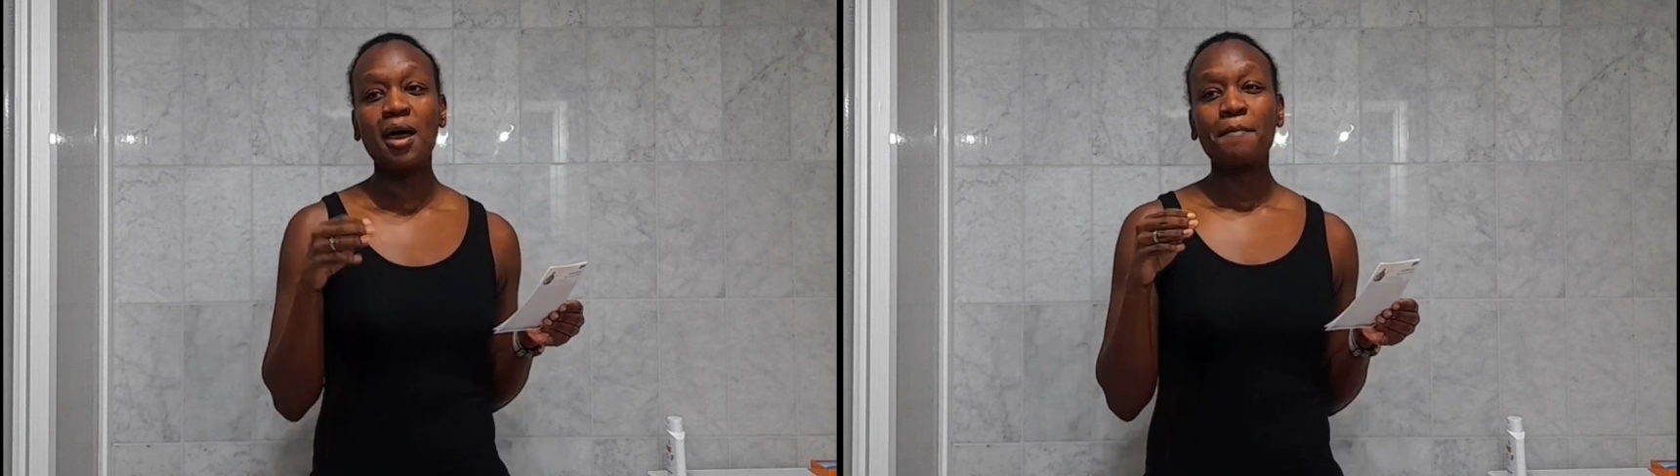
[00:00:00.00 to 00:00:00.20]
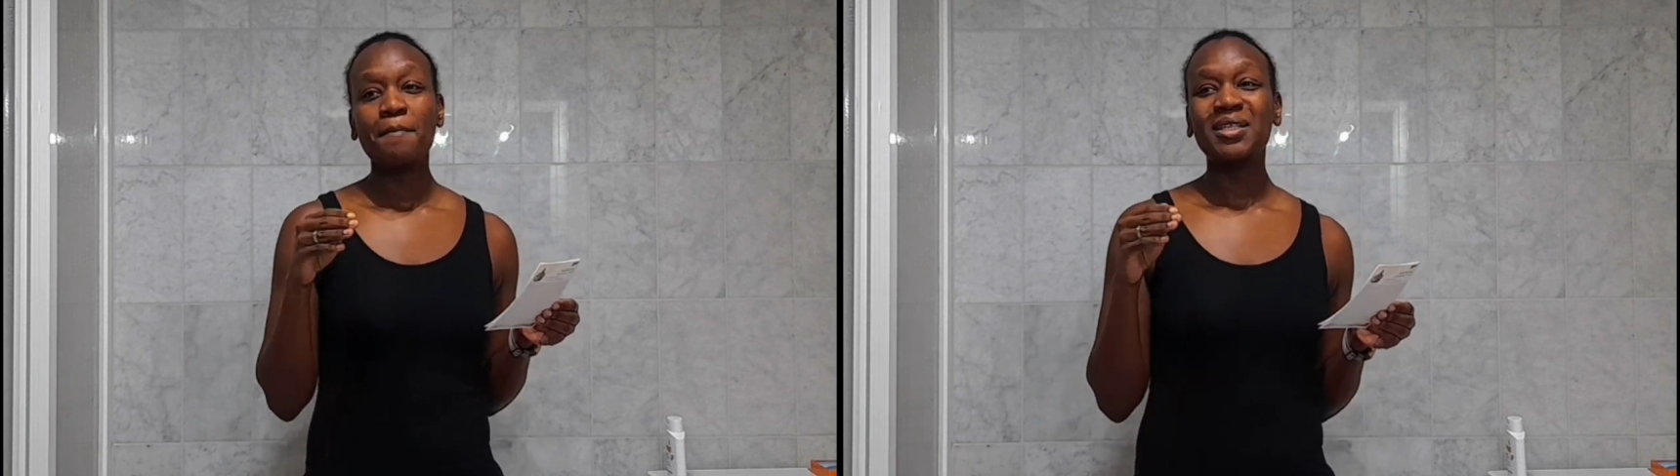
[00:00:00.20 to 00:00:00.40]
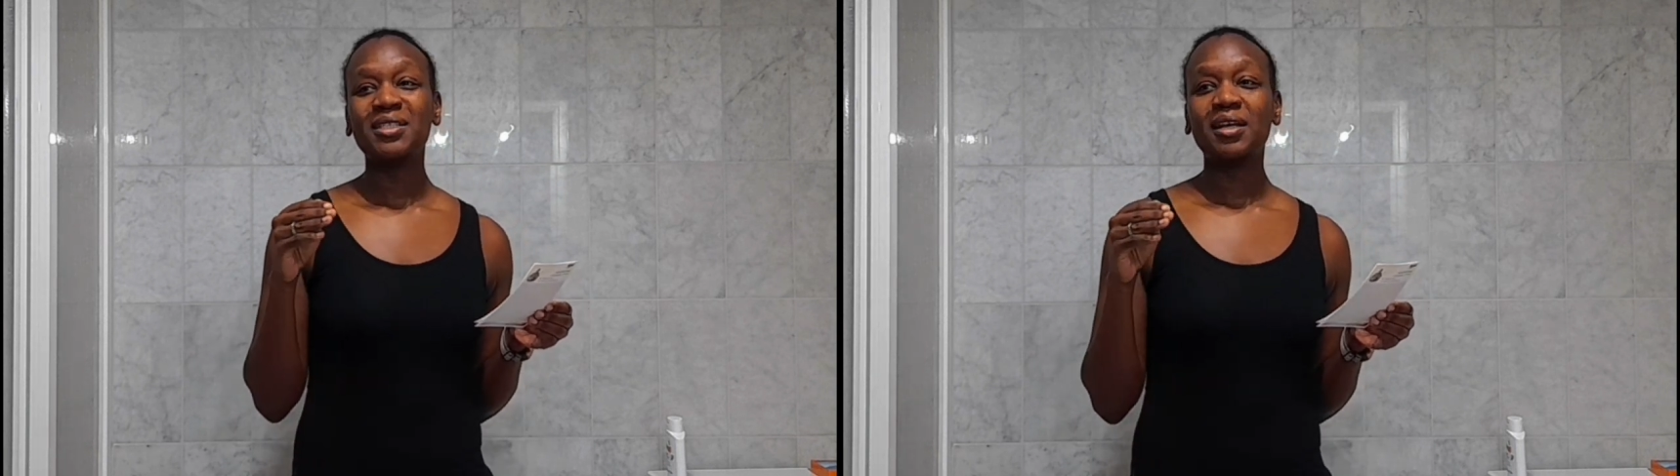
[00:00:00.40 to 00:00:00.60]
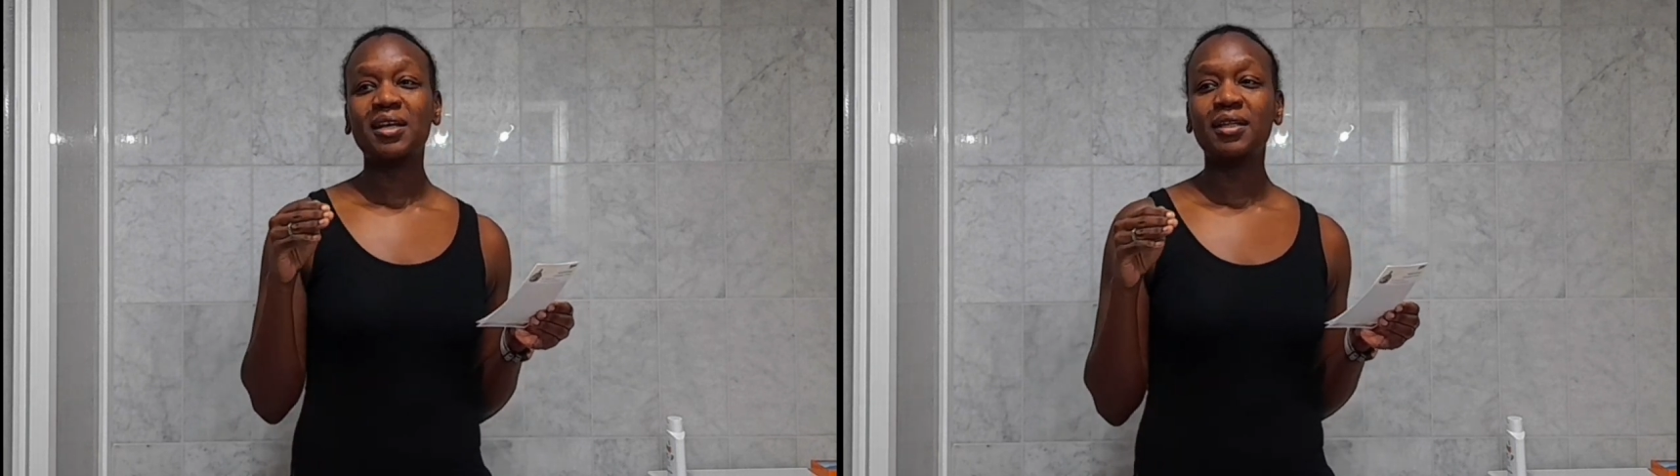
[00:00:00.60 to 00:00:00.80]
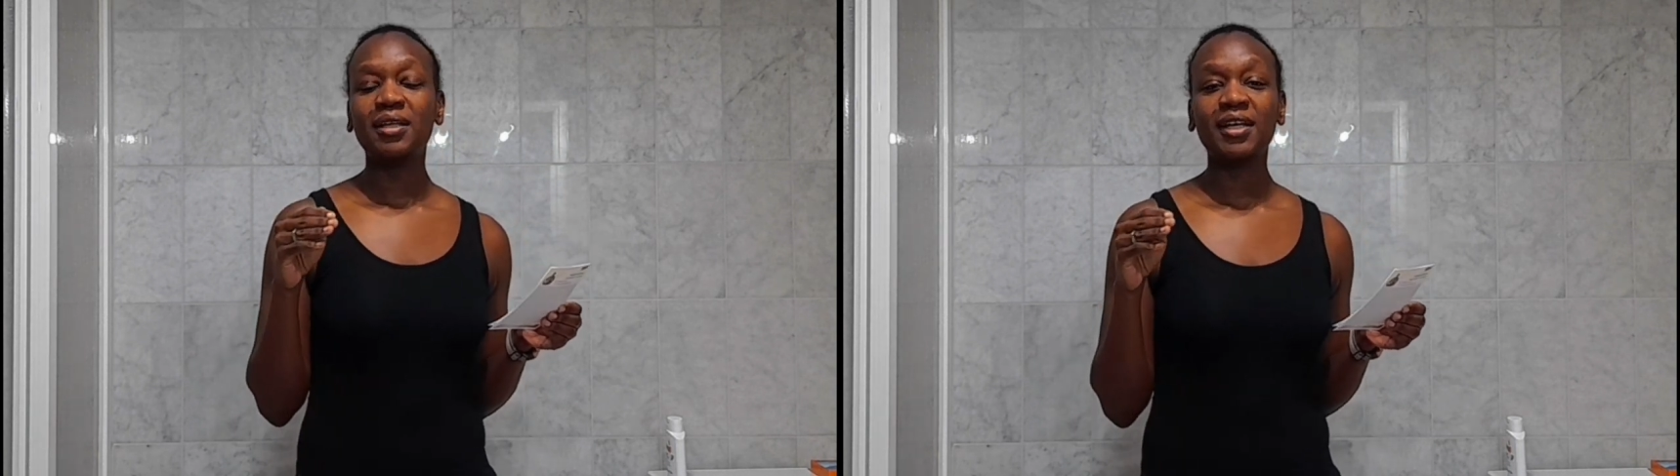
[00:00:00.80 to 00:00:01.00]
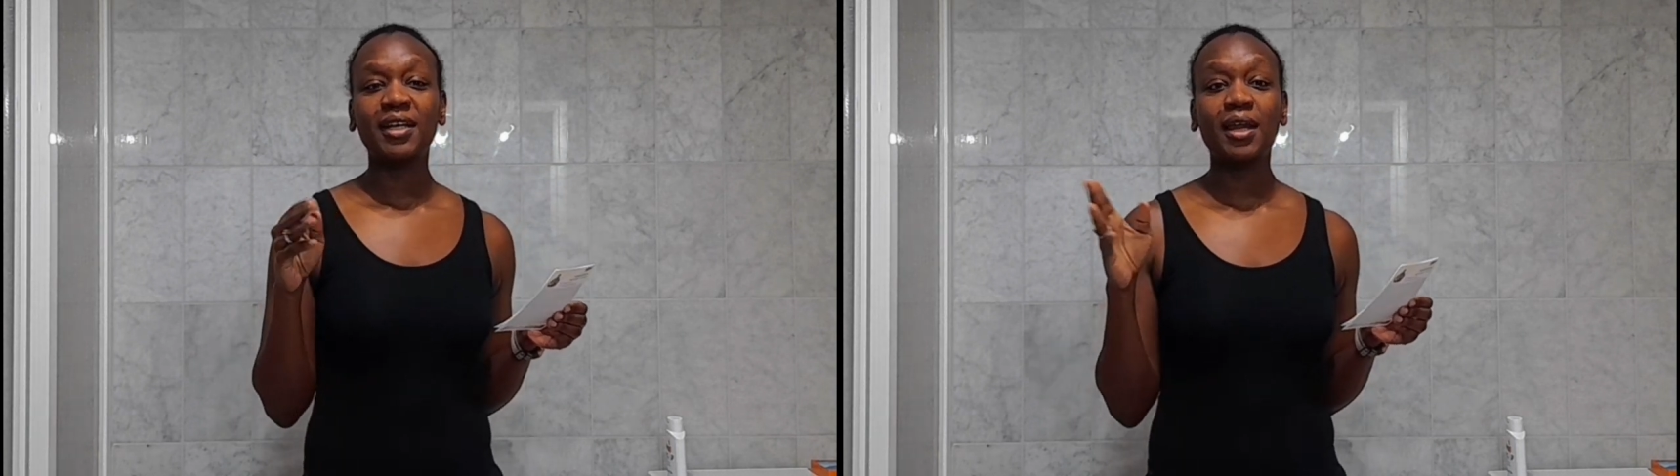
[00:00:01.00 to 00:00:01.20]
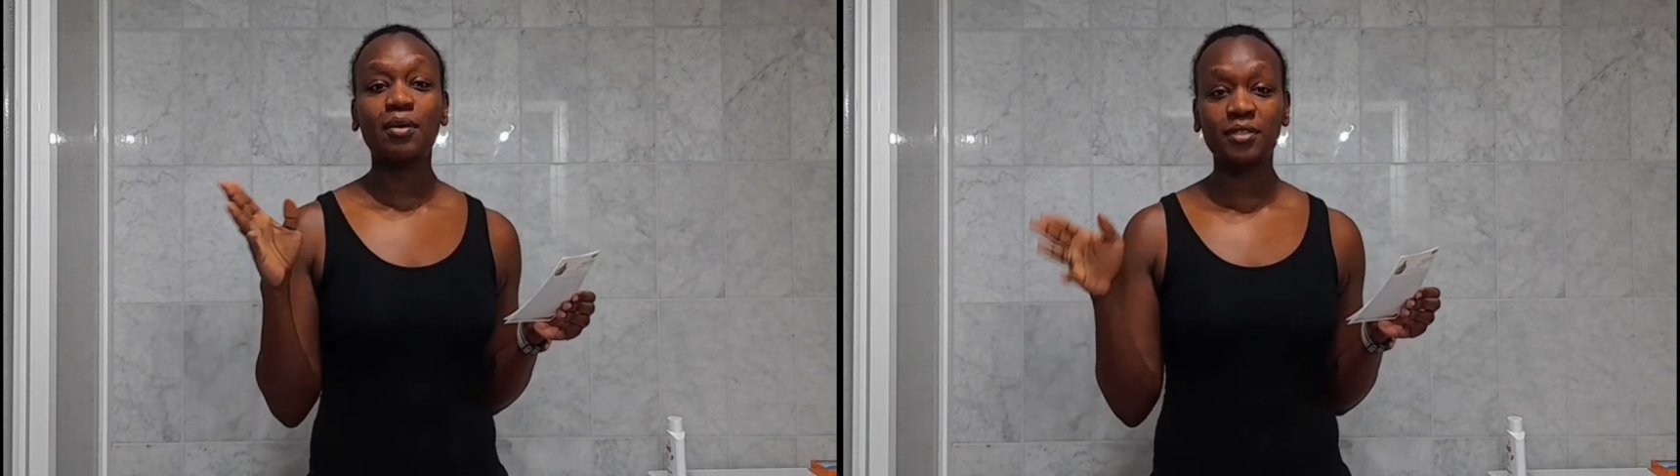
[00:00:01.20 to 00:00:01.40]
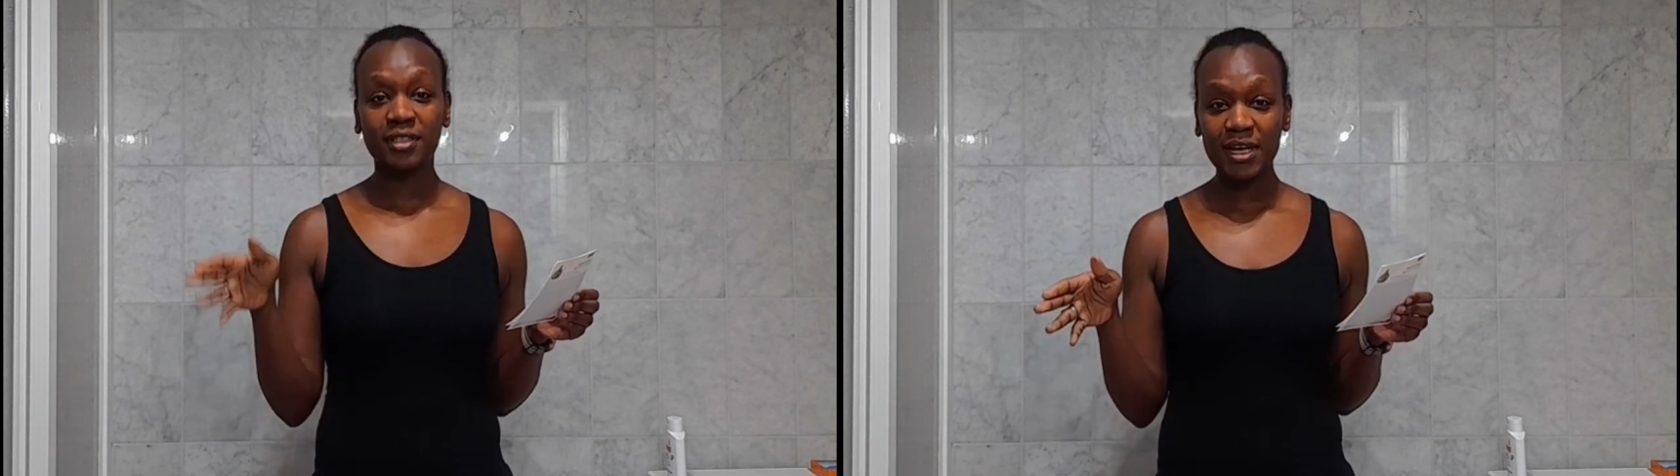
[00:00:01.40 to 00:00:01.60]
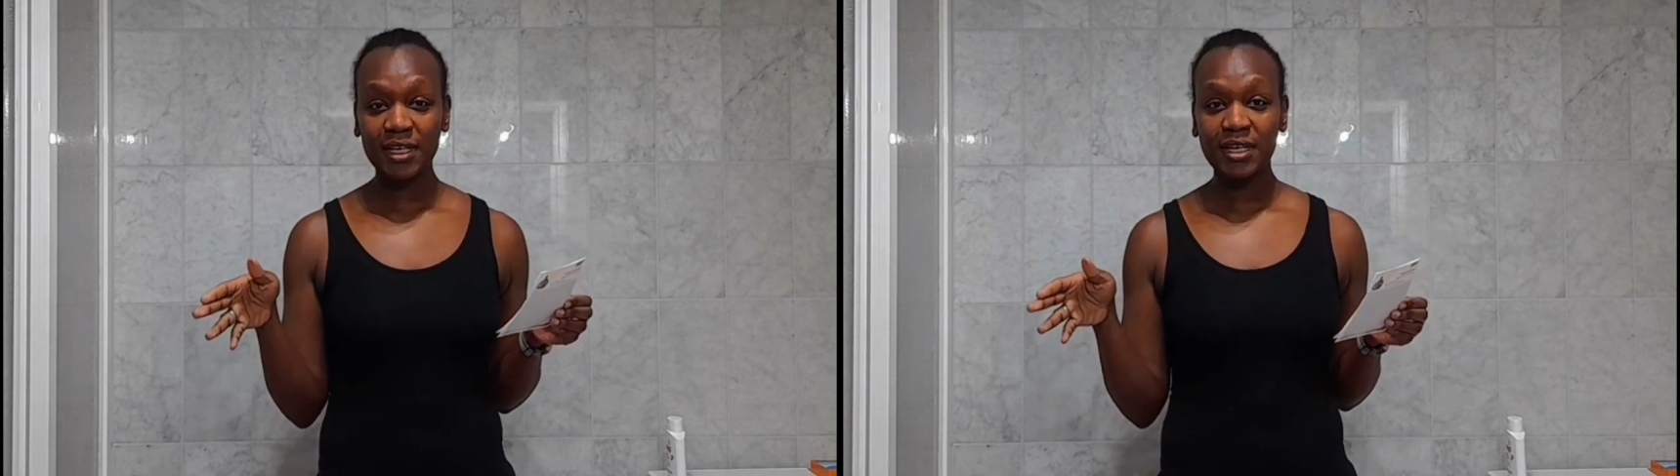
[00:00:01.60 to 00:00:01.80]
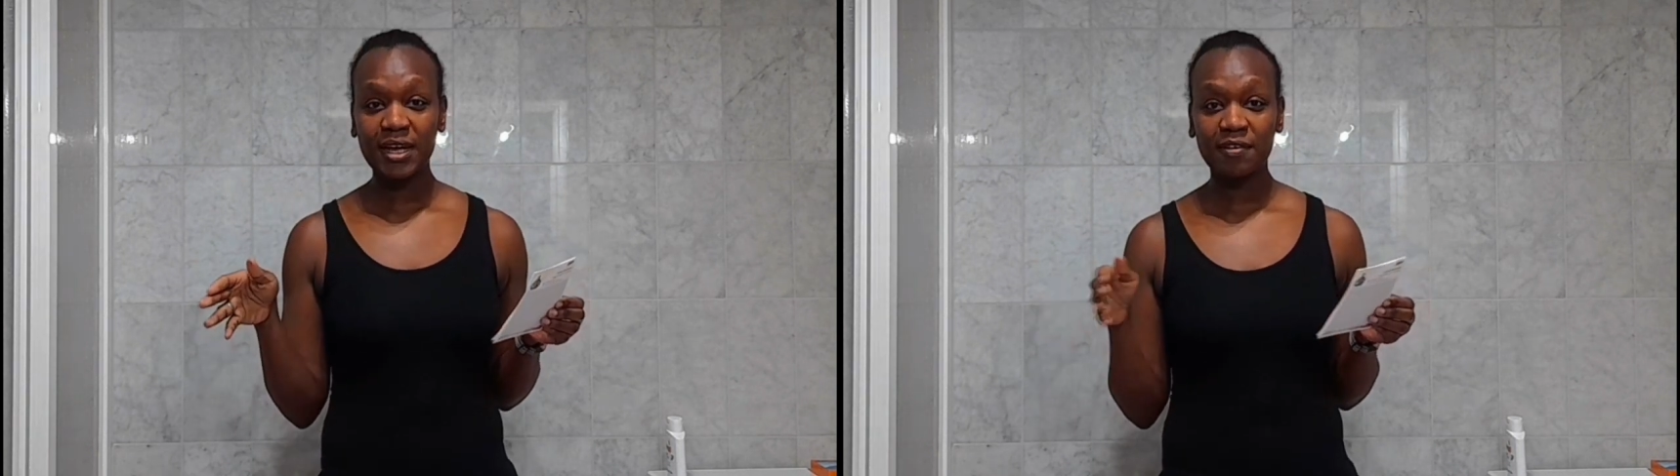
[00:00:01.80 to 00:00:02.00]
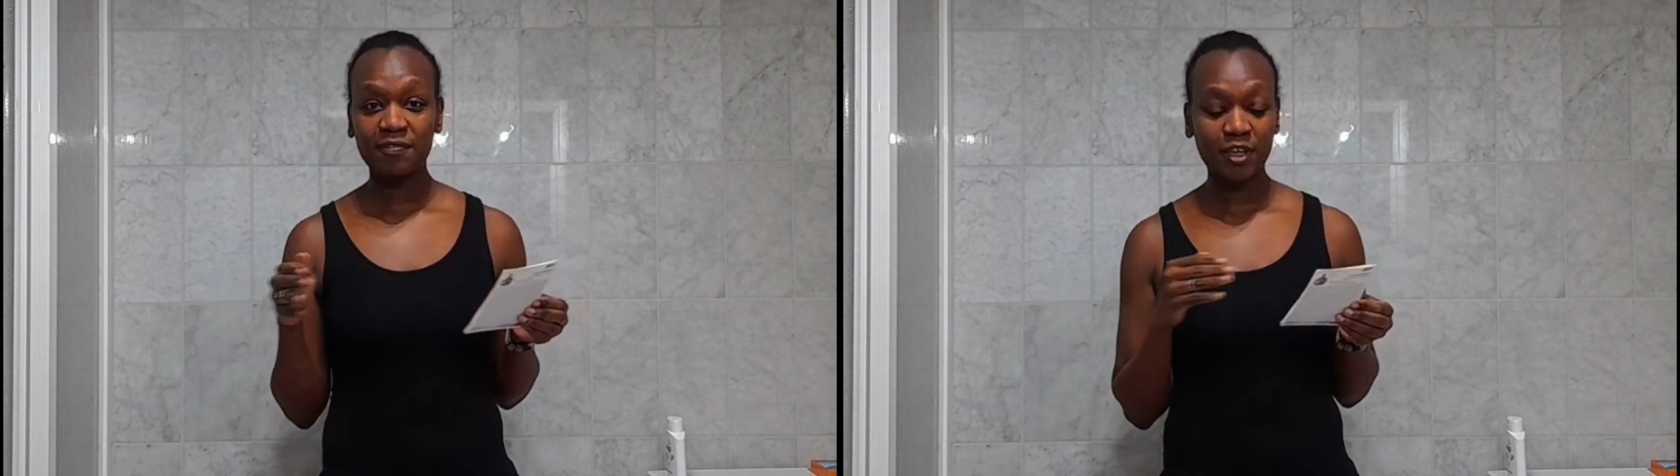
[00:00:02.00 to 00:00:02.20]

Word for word: But and then again, I was lucky enough,